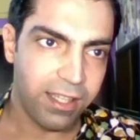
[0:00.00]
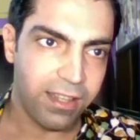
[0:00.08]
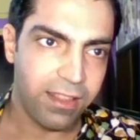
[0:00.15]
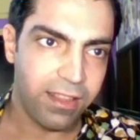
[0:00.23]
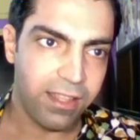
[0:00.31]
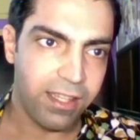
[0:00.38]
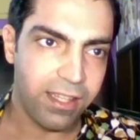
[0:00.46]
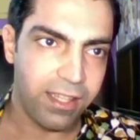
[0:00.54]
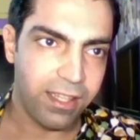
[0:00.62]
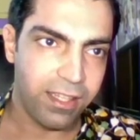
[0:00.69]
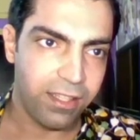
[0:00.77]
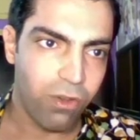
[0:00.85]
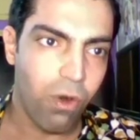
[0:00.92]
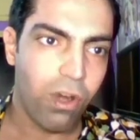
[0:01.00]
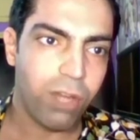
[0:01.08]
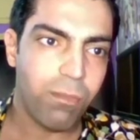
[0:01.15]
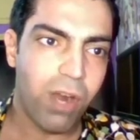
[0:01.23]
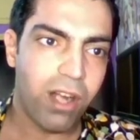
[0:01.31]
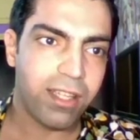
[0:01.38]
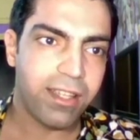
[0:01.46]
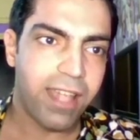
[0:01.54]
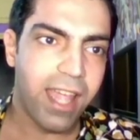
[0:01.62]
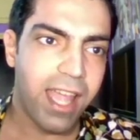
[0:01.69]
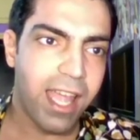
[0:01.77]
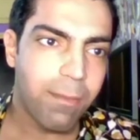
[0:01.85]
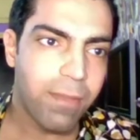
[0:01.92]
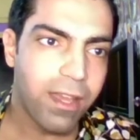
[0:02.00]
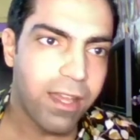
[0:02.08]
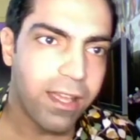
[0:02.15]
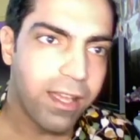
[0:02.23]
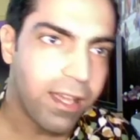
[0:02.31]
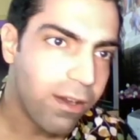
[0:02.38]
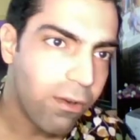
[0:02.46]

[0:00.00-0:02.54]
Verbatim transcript: in the CoinMarketCap